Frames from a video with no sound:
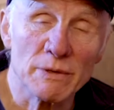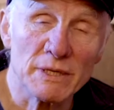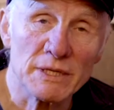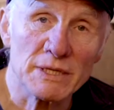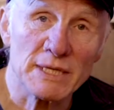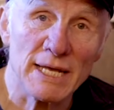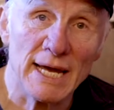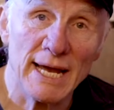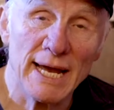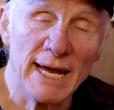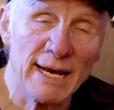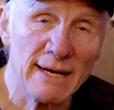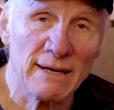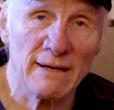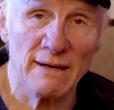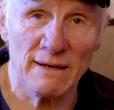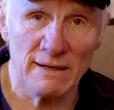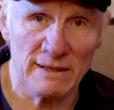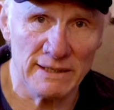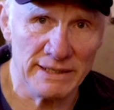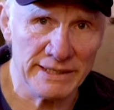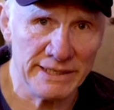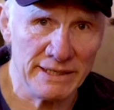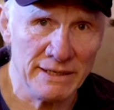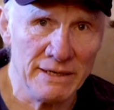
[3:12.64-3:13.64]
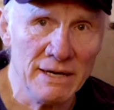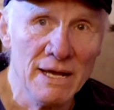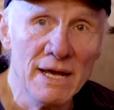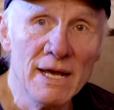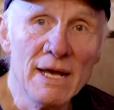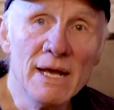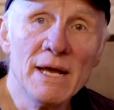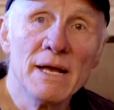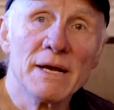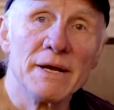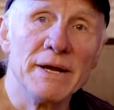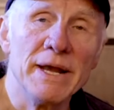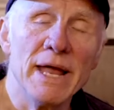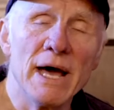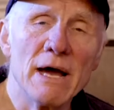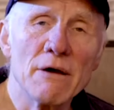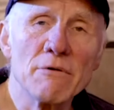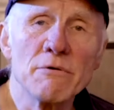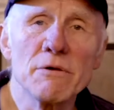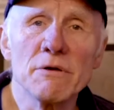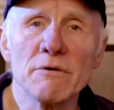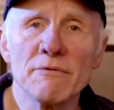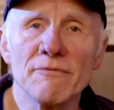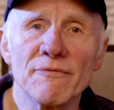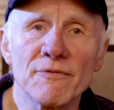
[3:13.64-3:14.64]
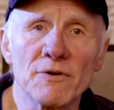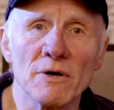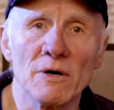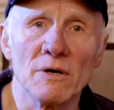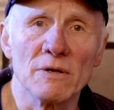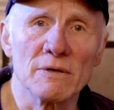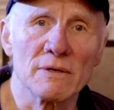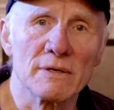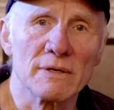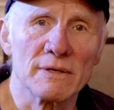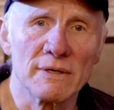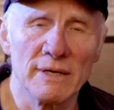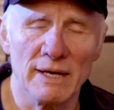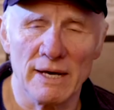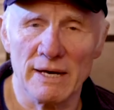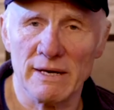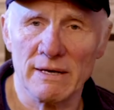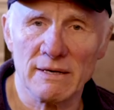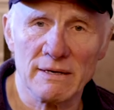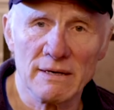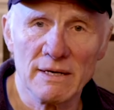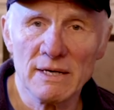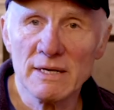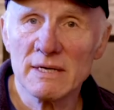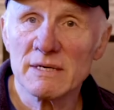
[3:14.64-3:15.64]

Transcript: with the headline. Now you've got like